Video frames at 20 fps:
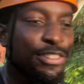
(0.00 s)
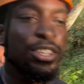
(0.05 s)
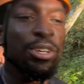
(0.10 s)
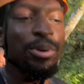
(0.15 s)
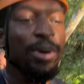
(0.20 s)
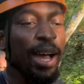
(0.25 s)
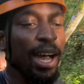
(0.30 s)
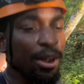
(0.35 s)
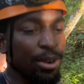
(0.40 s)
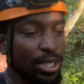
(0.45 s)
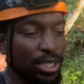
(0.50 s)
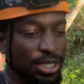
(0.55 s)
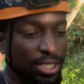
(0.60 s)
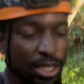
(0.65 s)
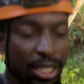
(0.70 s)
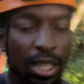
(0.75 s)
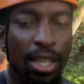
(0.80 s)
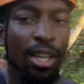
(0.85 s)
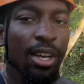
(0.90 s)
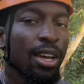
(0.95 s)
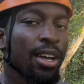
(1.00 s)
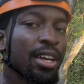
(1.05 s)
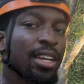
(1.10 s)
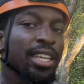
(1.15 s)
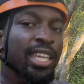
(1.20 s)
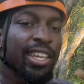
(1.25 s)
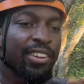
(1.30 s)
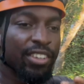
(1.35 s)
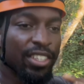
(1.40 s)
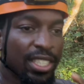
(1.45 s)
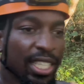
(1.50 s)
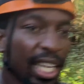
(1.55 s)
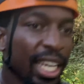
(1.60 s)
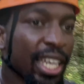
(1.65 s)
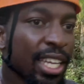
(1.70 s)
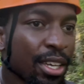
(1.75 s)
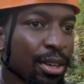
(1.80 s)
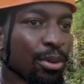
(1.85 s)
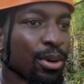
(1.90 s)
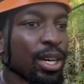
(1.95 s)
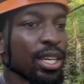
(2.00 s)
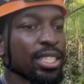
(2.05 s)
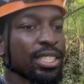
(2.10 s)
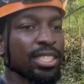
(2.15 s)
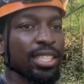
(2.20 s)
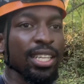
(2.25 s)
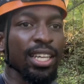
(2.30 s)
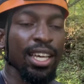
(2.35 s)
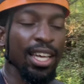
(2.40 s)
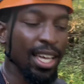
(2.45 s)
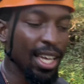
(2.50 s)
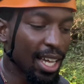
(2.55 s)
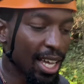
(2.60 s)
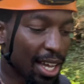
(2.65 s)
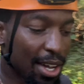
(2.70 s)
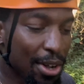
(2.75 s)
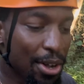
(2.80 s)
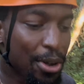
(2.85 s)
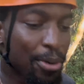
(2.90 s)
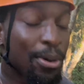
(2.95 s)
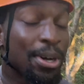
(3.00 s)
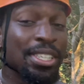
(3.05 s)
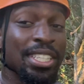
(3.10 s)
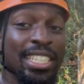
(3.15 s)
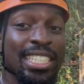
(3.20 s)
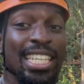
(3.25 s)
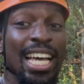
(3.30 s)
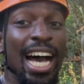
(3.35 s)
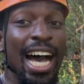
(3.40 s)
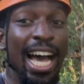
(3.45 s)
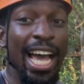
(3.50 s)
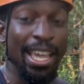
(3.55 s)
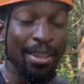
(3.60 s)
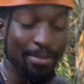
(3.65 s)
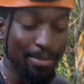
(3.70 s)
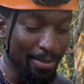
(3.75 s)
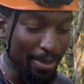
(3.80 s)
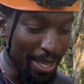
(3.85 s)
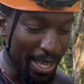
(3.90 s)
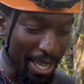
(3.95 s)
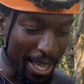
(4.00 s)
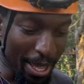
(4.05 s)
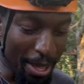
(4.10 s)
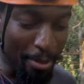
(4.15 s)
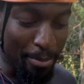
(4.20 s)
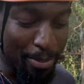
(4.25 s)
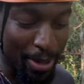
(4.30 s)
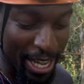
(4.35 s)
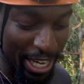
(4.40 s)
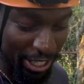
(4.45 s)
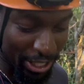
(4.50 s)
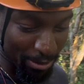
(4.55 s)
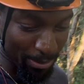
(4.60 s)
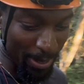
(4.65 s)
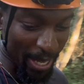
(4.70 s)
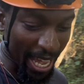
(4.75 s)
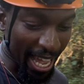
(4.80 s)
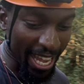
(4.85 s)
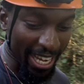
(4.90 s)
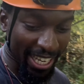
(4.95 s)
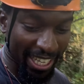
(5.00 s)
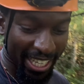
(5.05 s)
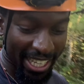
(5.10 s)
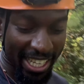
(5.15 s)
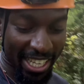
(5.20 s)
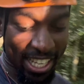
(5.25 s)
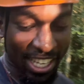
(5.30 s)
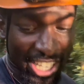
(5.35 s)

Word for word: two hours, give or take, was was a time. Pitch black,